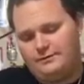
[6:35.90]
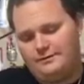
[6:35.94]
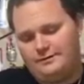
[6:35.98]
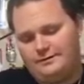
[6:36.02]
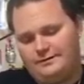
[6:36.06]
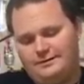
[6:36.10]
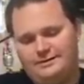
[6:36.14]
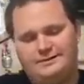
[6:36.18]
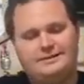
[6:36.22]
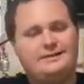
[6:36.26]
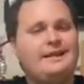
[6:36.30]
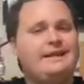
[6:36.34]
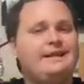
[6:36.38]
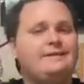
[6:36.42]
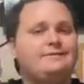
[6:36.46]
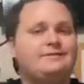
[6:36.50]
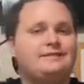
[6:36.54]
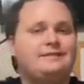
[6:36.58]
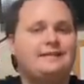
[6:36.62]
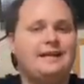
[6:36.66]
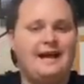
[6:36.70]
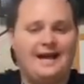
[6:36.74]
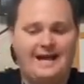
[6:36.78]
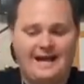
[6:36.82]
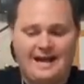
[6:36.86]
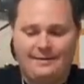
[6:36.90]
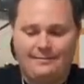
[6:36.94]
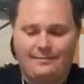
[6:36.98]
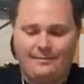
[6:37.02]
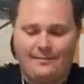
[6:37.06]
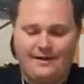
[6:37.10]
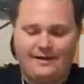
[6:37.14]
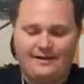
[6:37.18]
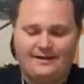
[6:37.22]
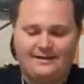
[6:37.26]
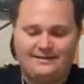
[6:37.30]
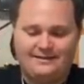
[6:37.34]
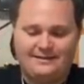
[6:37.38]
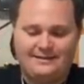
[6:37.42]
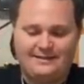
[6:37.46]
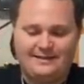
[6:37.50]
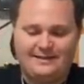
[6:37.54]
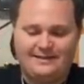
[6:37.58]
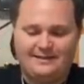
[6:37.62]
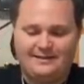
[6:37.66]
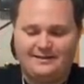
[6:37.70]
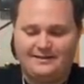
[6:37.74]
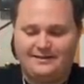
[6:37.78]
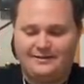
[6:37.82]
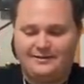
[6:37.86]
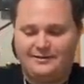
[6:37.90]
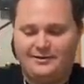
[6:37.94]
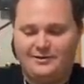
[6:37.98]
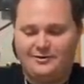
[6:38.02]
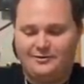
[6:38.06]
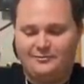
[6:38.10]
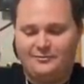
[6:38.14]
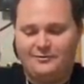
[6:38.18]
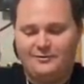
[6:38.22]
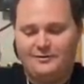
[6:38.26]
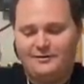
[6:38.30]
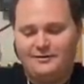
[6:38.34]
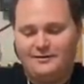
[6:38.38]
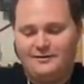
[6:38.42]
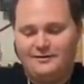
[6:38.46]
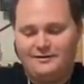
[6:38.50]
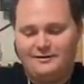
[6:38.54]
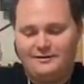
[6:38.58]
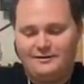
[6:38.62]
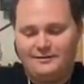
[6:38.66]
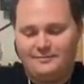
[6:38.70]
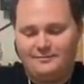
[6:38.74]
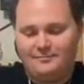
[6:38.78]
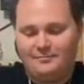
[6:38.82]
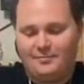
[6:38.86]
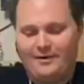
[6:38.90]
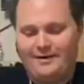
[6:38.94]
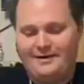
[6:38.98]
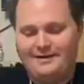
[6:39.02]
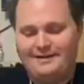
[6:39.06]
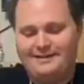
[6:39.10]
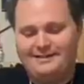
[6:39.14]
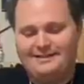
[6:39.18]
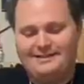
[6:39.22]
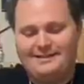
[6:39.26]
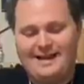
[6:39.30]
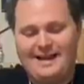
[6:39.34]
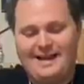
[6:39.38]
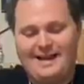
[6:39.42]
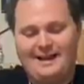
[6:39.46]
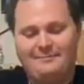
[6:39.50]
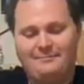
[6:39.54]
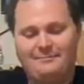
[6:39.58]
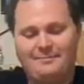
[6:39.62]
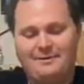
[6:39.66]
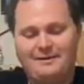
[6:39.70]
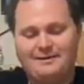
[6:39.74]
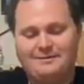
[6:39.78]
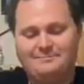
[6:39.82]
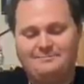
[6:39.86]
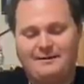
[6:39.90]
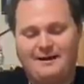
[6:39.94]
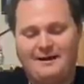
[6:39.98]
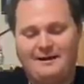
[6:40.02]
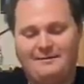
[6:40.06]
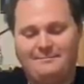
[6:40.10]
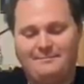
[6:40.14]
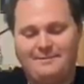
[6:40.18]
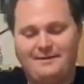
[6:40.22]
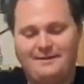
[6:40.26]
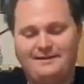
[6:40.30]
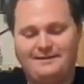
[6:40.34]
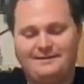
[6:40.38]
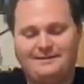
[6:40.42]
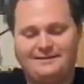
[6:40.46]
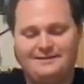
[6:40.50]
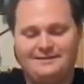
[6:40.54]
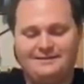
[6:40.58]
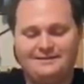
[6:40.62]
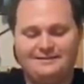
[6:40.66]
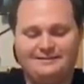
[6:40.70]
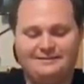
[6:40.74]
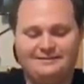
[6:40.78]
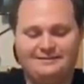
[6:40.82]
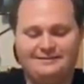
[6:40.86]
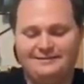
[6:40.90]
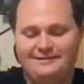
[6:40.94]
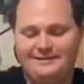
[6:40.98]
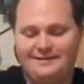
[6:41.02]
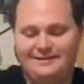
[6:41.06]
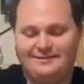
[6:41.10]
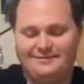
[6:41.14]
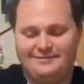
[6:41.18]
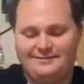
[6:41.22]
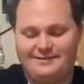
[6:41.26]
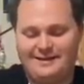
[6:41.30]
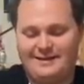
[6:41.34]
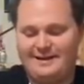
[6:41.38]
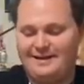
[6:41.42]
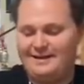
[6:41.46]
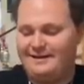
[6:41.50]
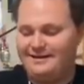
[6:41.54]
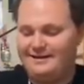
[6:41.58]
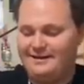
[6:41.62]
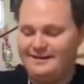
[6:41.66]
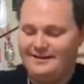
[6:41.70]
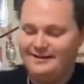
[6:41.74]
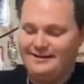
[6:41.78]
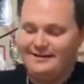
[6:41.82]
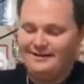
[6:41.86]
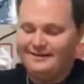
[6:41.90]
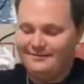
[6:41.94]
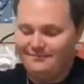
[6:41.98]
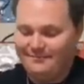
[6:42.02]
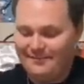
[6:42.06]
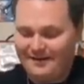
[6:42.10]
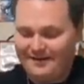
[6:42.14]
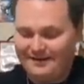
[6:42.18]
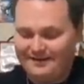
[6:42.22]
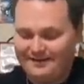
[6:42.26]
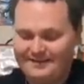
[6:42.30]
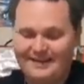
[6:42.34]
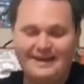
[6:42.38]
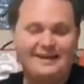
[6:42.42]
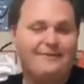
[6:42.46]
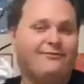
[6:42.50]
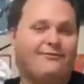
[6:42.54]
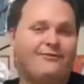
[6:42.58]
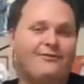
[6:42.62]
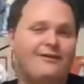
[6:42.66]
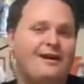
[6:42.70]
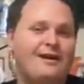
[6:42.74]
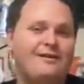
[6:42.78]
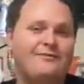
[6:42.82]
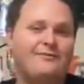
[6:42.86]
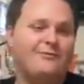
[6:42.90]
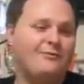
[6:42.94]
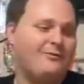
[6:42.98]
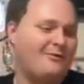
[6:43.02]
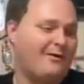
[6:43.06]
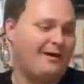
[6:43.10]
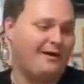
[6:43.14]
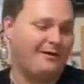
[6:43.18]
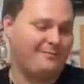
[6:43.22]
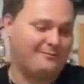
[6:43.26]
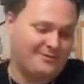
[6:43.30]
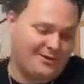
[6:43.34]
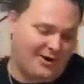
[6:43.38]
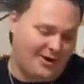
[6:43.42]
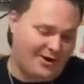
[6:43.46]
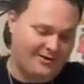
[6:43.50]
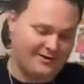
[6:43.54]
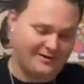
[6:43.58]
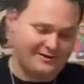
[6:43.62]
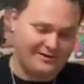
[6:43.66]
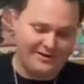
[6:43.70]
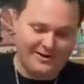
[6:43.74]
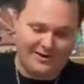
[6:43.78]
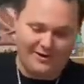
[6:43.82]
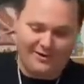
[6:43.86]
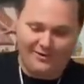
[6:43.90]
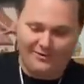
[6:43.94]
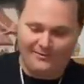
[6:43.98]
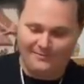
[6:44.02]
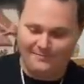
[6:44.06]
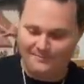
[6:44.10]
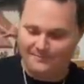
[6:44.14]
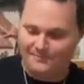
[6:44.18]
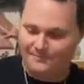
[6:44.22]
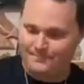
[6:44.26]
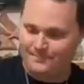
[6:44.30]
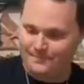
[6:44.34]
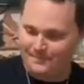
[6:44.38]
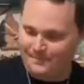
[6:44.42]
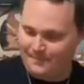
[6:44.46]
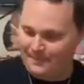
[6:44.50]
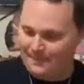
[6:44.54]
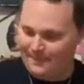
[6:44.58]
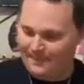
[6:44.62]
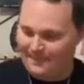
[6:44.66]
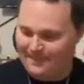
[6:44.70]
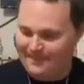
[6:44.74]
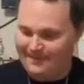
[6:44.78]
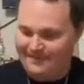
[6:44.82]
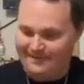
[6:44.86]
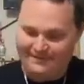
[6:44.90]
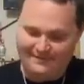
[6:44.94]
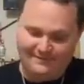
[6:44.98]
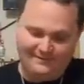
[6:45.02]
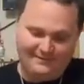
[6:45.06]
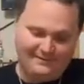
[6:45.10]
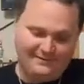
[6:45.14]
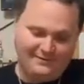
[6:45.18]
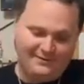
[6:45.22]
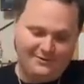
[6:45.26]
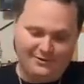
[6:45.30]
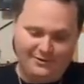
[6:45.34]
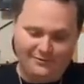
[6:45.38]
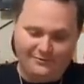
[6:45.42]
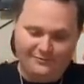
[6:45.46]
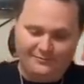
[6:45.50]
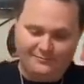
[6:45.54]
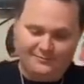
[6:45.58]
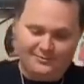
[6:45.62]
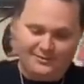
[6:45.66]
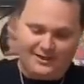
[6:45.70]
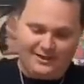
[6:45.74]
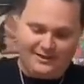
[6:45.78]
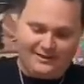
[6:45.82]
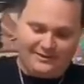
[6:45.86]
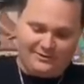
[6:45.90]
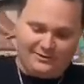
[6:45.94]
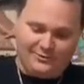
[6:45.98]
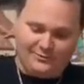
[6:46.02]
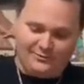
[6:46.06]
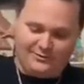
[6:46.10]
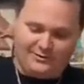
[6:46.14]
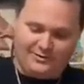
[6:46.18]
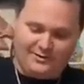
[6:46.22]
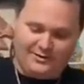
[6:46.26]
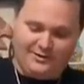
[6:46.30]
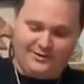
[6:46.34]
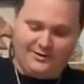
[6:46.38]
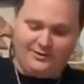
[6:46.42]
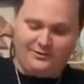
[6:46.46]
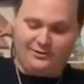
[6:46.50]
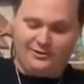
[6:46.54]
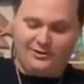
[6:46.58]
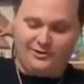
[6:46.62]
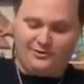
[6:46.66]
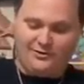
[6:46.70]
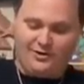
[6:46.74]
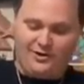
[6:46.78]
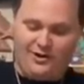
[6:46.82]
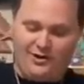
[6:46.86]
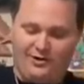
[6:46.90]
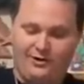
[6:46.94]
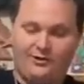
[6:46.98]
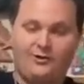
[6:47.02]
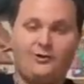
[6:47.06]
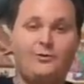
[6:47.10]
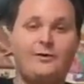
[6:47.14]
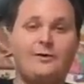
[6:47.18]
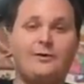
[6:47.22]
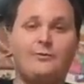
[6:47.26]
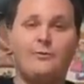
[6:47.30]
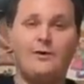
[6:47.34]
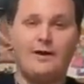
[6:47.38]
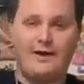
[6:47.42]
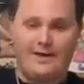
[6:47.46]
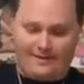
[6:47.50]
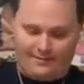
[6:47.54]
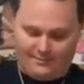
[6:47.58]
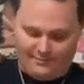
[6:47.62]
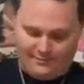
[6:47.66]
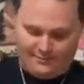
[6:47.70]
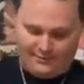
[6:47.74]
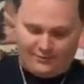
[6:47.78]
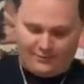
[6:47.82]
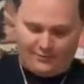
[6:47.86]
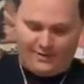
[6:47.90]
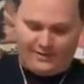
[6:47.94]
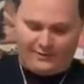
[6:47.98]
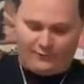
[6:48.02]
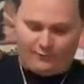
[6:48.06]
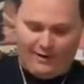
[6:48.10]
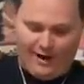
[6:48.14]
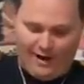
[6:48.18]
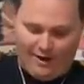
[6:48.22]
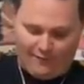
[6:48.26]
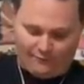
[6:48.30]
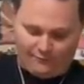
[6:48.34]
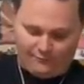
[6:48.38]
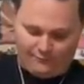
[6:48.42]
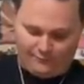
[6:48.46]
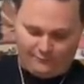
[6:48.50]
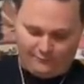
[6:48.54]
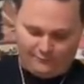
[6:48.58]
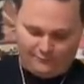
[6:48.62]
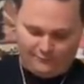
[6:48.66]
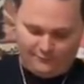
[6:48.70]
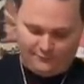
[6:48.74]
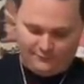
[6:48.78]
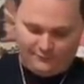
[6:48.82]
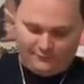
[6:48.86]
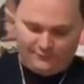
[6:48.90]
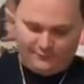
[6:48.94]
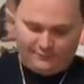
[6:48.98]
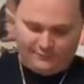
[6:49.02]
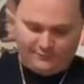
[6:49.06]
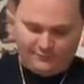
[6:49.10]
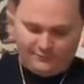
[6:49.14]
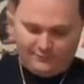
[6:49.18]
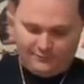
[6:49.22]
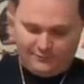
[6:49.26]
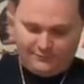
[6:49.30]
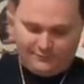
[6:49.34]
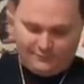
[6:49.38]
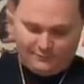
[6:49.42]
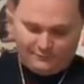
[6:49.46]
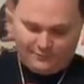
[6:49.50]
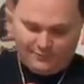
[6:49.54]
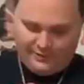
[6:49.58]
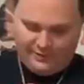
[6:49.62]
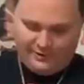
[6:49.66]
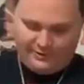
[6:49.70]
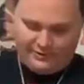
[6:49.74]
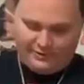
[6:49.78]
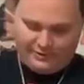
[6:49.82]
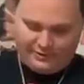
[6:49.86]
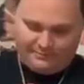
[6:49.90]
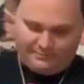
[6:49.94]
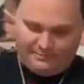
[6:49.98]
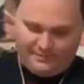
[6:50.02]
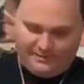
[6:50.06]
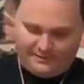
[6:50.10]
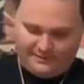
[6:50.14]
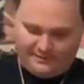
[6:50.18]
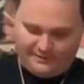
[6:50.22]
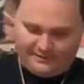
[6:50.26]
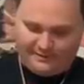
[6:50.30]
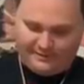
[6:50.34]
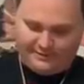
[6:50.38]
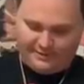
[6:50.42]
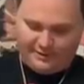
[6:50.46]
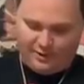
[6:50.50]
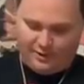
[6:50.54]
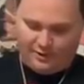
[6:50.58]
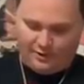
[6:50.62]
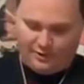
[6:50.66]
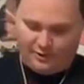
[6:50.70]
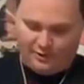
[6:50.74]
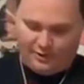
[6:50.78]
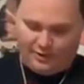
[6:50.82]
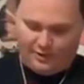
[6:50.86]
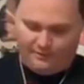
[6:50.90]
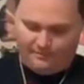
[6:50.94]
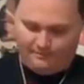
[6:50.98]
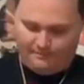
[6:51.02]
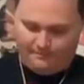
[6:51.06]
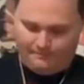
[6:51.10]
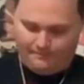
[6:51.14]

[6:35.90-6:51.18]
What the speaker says: saves time. I'm not going to sit here and, you know, break this down piece by piece. You know what I'm saying? Make it take forever while I'm talking to y'all. You know, trying to do it to show y'all the quick way, a quick route. So you just mix this on up.